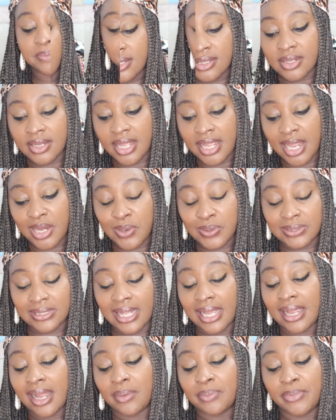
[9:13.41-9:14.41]
So Naya looks
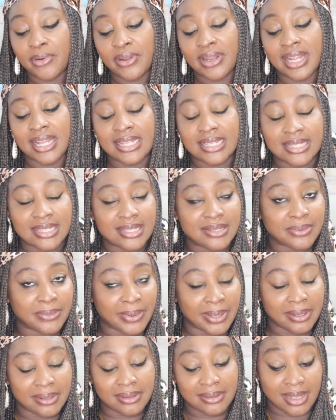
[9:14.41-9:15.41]
like her brothers.
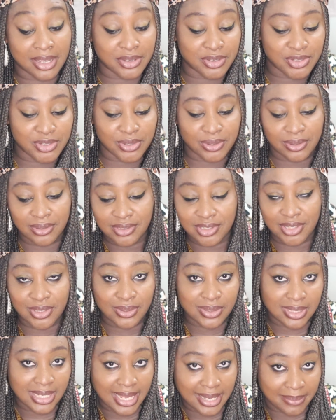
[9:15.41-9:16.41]
Well, are you sure? She
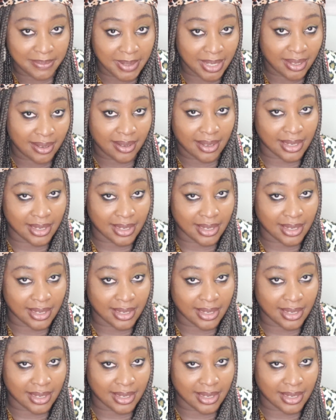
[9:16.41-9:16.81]
looks like me?